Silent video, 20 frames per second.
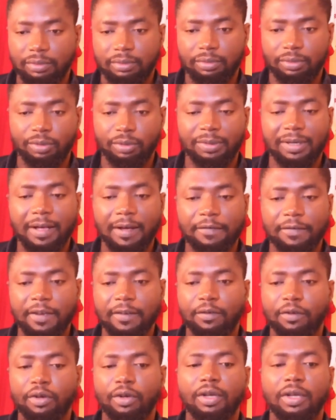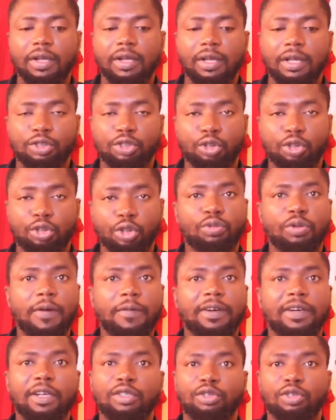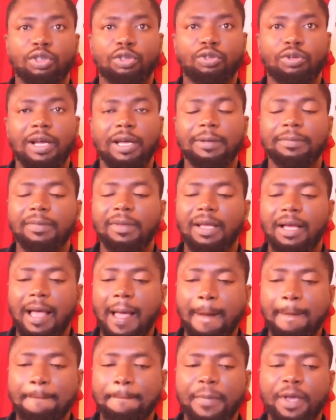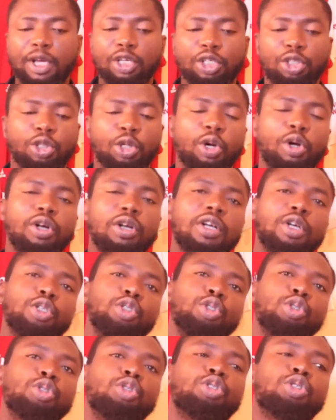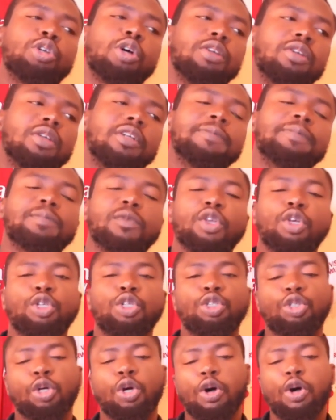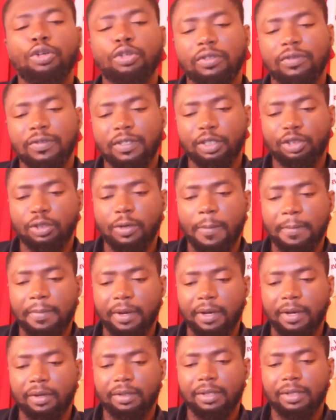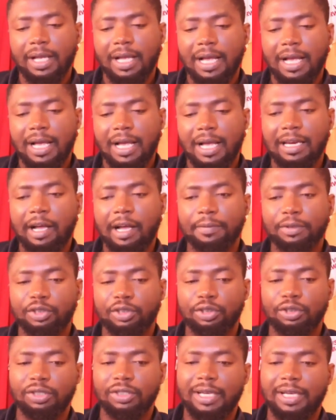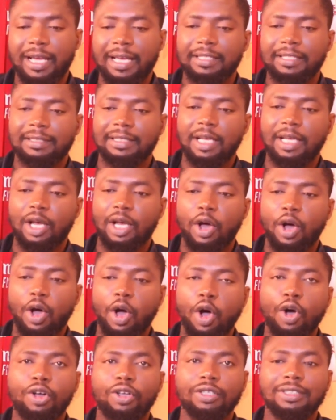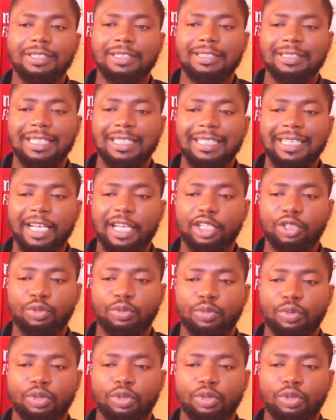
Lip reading: Do me that favor. Subscribe and then subscribe. And make sure you turn on your notification bell. And I'll be seeing you guys on the next one.